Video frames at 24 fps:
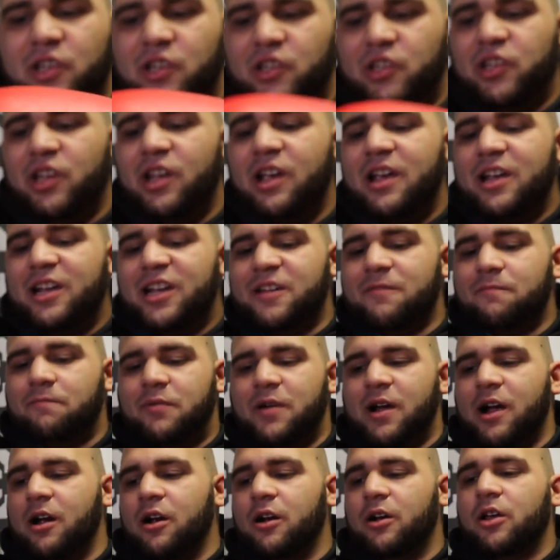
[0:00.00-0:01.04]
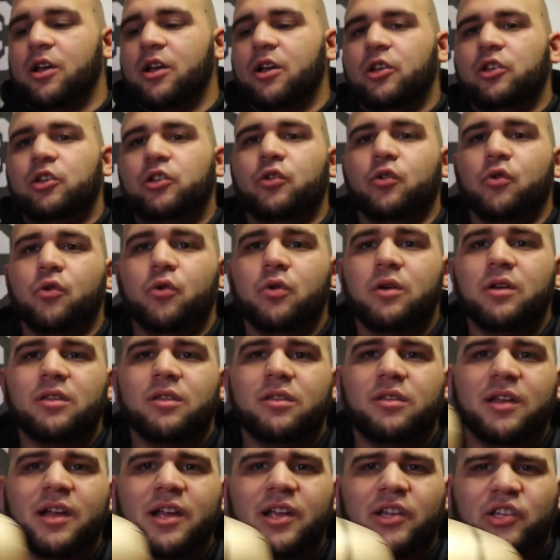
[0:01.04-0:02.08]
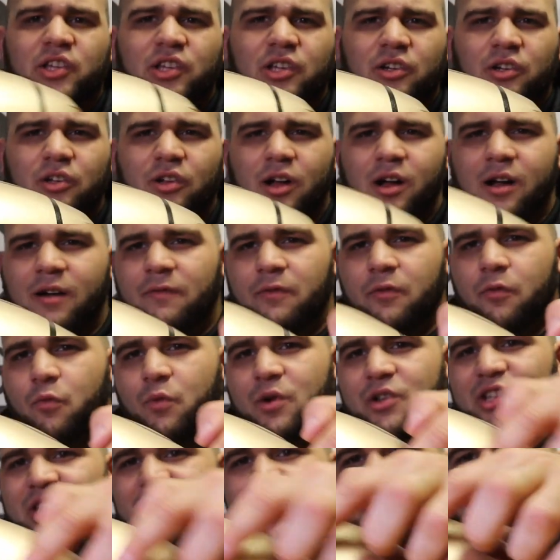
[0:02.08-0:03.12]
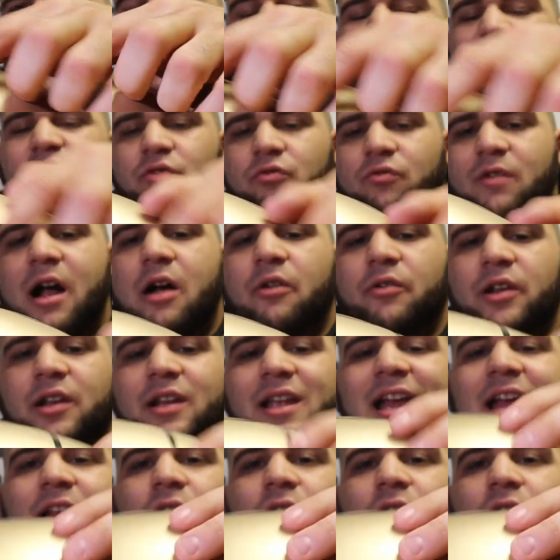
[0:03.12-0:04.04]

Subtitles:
is compared to this glove, which is nice and rounded.